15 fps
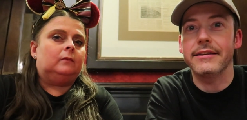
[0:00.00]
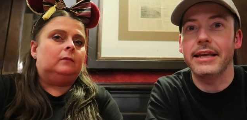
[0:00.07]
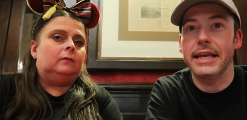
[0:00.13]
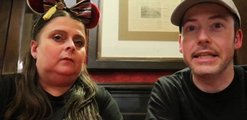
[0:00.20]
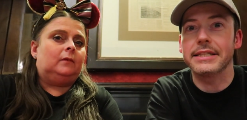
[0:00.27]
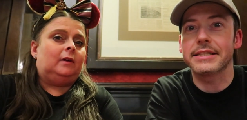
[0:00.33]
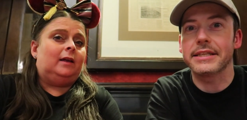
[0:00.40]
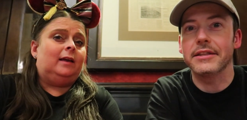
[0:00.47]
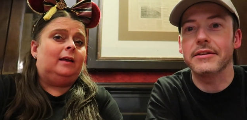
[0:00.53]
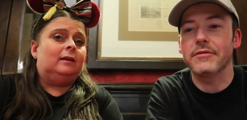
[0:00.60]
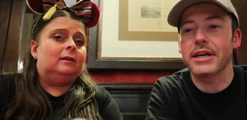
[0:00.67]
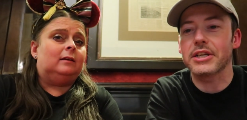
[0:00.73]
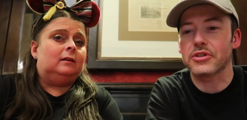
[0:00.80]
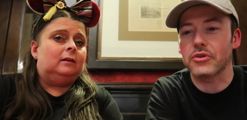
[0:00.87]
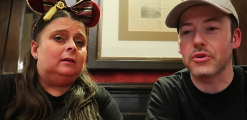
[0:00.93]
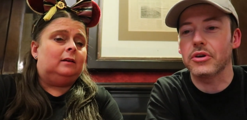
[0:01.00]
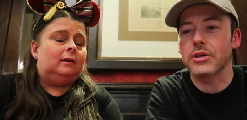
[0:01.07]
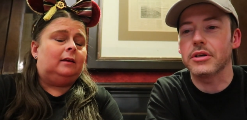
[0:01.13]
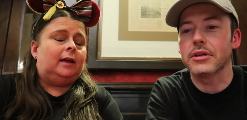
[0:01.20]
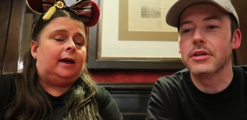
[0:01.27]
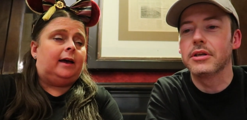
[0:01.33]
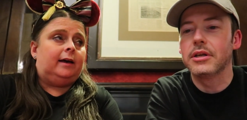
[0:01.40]
Speaker 1: into the
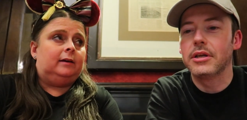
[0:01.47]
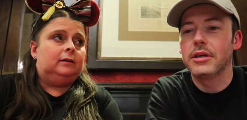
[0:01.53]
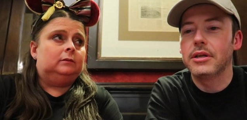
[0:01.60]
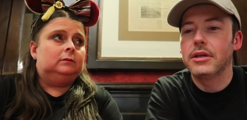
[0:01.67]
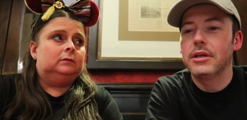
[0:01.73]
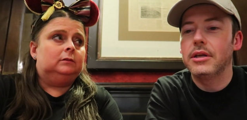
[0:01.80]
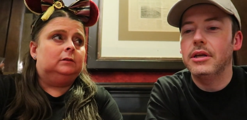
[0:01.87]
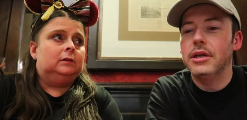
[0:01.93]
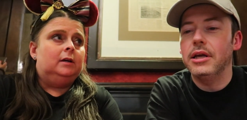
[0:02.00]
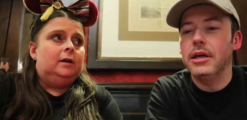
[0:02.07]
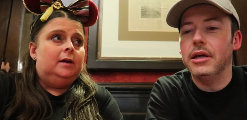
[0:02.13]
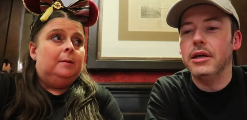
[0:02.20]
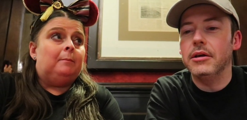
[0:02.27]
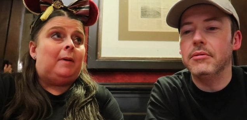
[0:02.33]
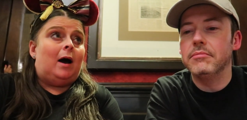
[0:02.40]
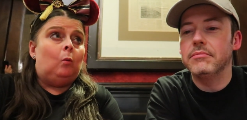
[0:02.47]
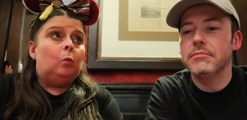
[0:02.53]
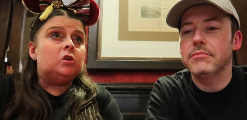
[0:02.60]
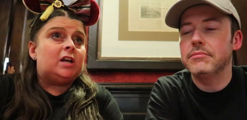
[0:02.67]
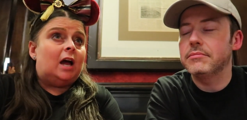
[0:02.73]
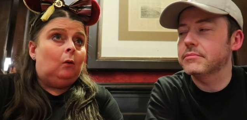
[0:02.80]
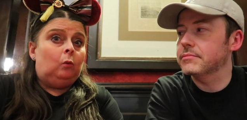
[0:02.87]
restaurant.
Speaker 2: Yeah. Yeah. I
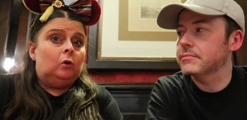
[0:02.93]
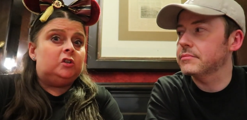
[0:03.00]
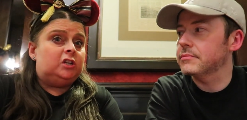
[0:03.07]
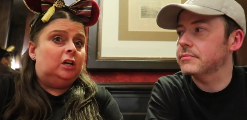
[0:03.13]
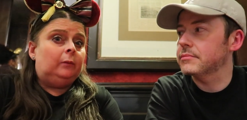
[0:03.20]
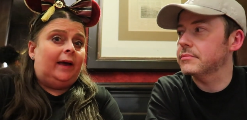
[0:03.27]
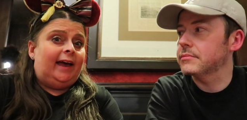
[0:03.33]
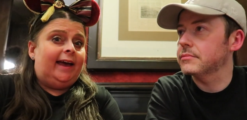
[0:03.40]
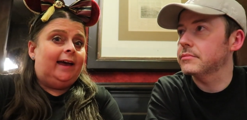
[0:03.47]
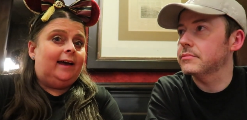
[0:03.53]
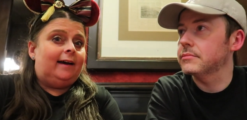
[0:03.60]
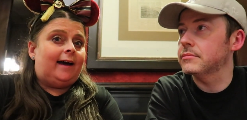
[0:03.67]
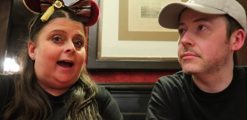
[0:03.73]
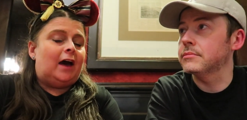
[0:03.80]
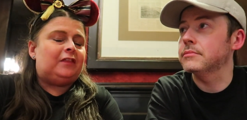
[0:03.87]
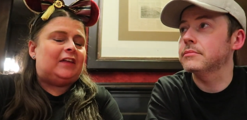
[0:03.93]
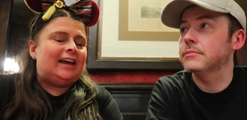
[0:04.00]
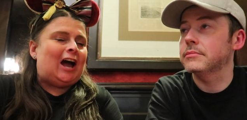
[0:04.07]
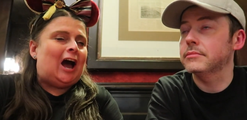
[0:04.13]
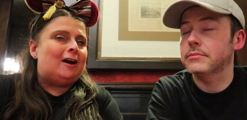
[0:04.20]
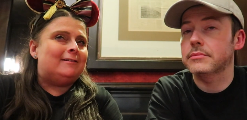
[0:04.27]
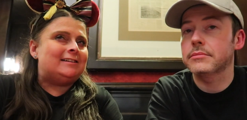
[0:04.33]
would I would do it. I
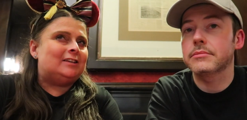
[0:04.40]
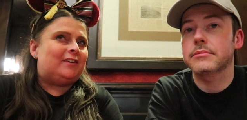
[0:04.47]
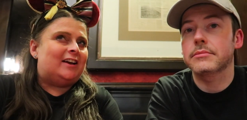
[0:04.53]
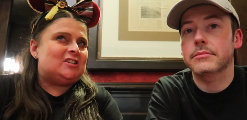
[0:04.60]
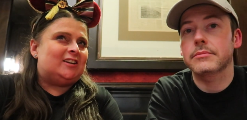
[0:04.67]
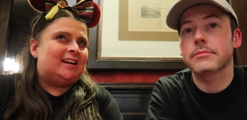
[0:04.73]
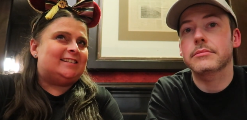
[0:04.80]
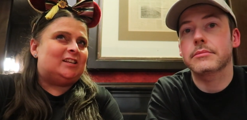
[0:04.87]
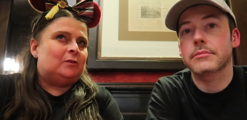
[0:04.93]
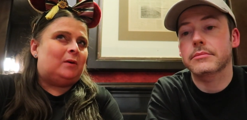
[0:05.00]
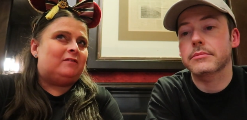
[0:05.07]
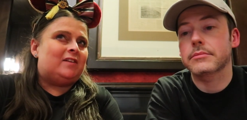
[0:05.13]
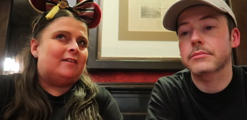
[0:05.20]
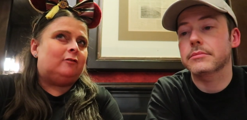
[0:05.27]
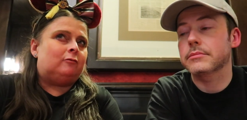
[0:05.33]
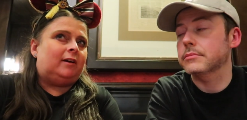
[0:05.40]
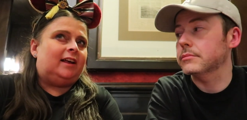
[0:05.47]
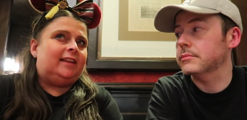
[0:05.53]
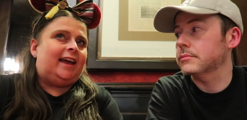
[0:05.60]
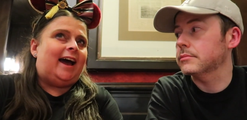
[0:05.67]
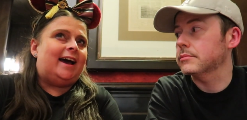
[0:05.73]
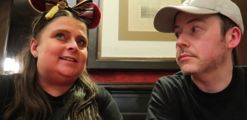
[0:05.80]
think our reservation is that we've never
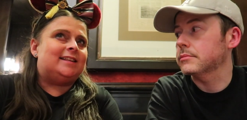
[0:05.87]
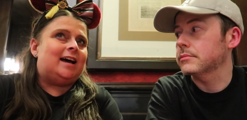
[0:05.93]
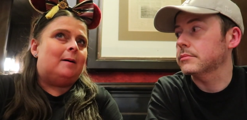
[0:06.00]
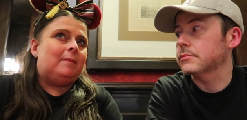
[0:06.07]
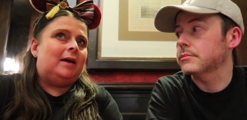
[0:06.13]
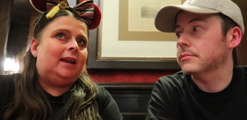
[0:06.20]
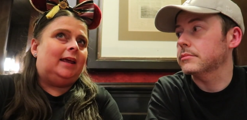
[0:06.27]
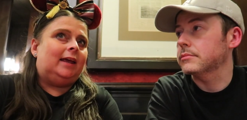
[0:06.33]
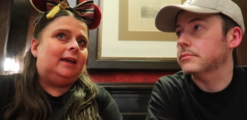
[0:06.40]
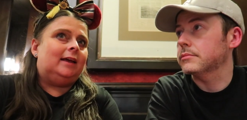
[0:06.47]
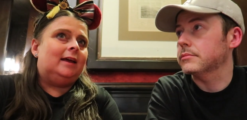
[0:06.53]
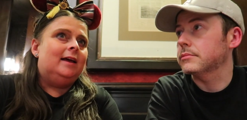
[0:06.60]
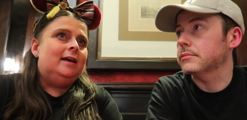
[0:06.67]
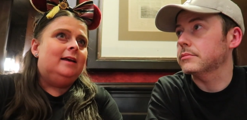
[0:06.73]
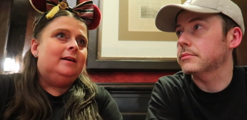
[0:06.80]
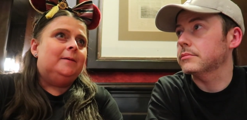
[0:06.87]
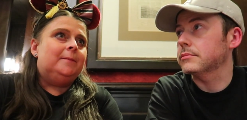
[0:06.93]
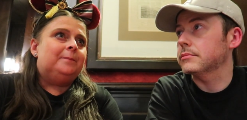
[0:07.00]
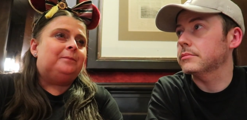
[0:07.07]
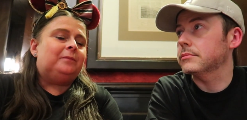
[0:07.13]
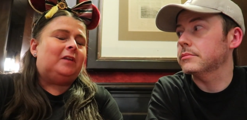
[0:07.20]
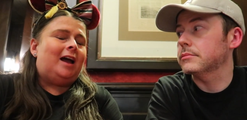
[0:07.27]
really had that many
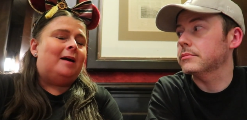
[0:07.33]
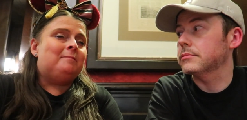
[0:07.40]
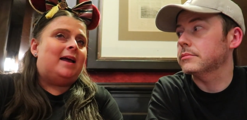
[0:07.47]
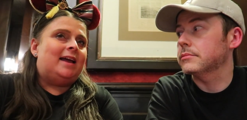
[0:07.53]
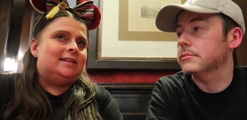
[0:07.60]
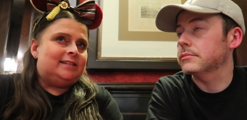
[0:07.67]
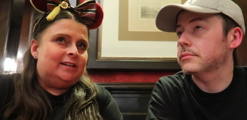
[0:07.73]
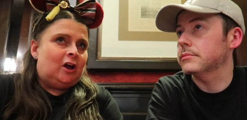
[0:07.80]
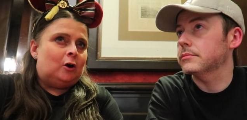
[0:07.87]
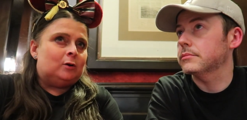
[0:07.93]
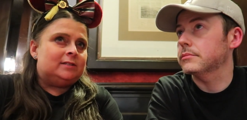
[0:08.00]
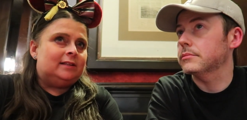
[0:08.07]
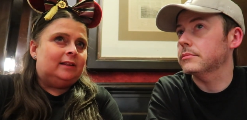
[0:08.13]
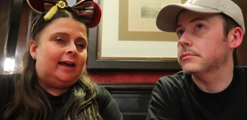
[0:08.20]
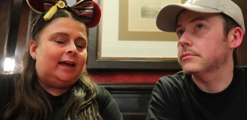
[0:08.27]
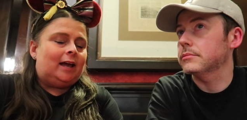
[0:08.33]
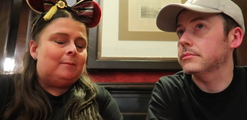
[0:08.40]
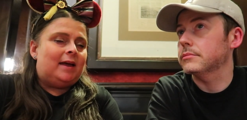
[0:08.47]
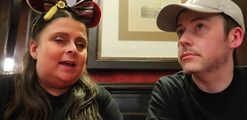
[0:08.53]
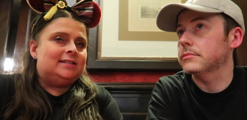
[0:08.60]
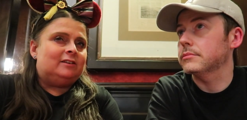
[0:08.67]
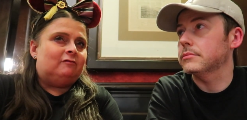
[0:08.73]
amazing like
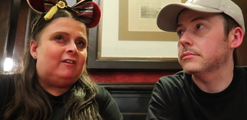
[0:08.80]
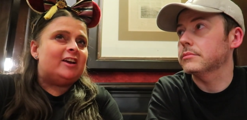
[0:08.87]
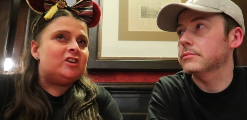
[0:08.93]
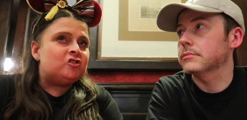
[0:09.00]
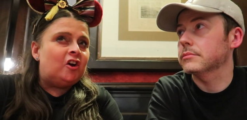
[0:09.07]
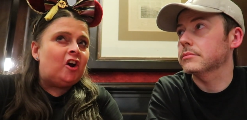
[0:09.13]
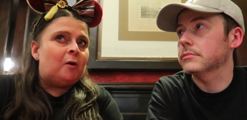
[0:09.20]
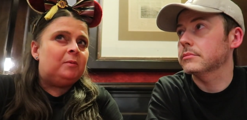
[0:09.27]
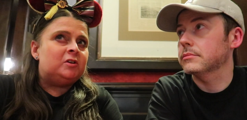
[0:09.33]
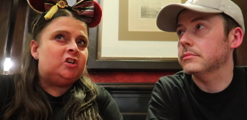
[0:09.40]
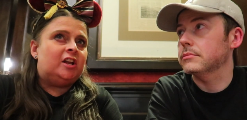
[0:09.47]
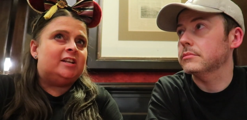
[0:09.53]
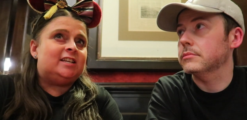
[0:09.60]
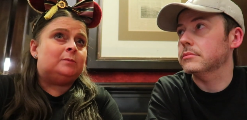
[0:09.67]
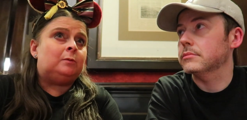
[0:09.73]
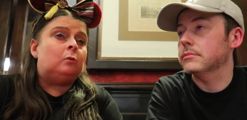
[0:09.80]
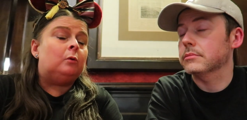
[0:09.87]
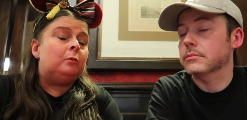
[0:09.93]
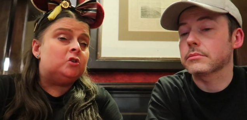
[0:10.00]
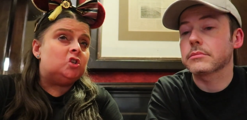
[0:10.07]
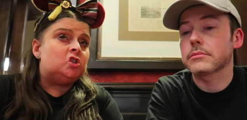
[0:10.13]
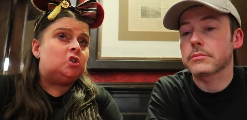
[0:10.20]
amazing restaurant opportunities but
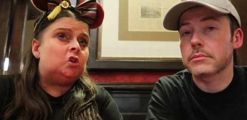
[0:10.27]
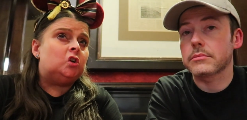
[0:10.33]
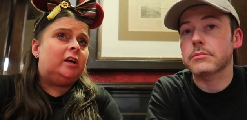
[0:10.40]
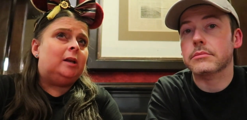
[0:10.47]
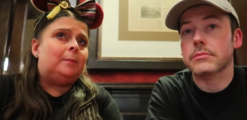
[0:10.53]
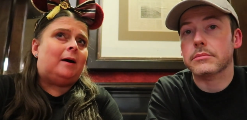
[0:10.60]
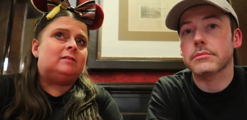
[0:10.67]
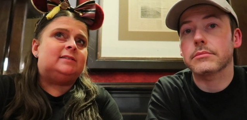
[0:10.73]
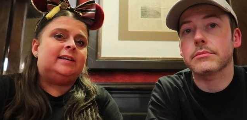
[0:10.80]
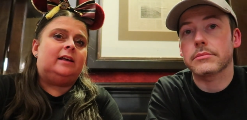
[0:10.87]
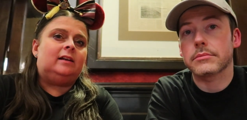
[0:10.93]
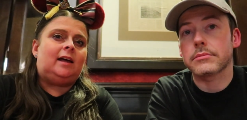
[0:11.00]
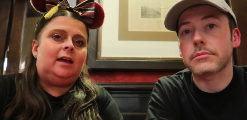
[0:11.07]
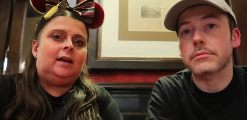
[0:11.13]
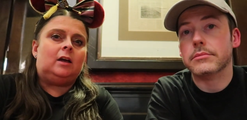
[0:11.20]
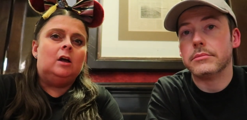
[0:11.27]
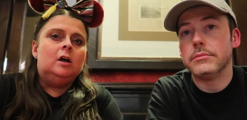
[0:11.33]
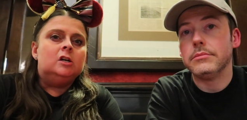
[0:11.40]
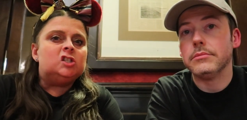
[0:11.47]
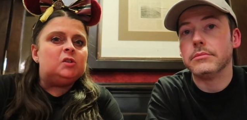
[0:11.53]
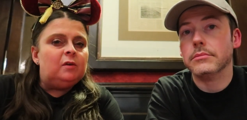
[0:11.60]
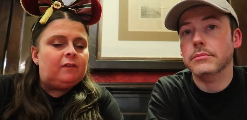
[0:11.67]
we were just talking about it and like
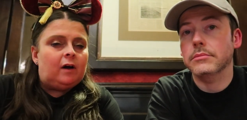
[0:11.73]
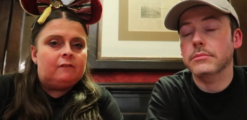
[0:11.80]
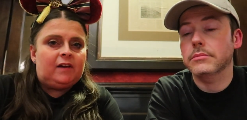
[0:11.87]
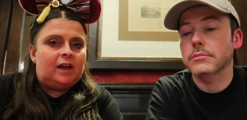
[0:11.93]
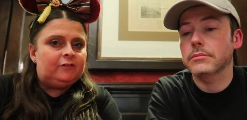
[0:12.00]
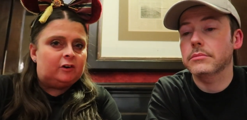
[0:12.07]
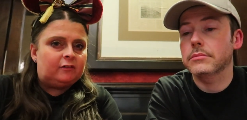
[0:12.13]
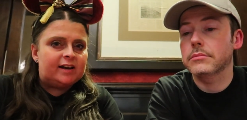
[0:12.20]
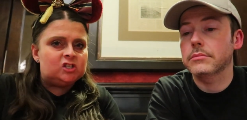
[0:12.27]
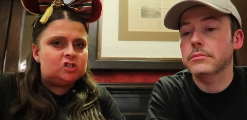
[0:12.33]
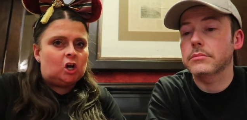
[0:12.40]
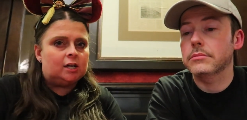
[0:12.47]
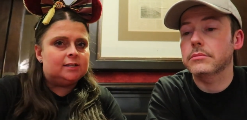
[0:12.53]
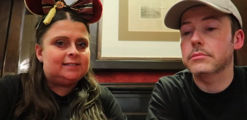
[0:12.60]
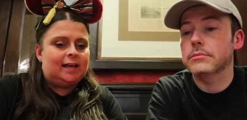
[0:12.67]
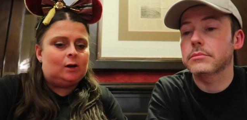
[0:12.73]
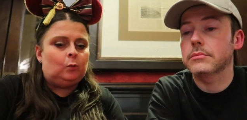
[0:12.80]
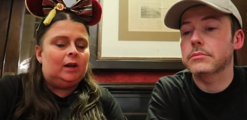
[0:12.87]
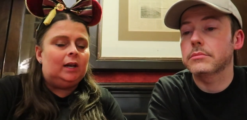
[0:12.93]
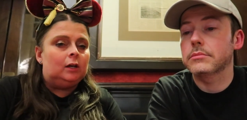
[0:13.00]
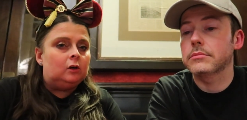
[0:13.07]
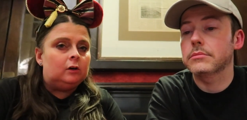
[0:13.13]
some of our favourite restaurants like
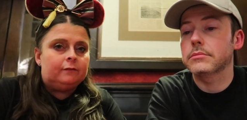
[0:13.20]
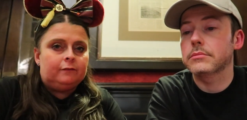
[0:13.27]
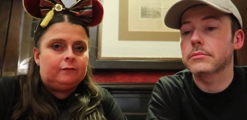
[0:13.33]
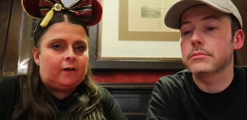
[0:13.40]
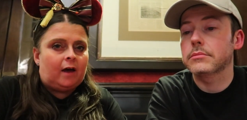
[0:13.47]
we love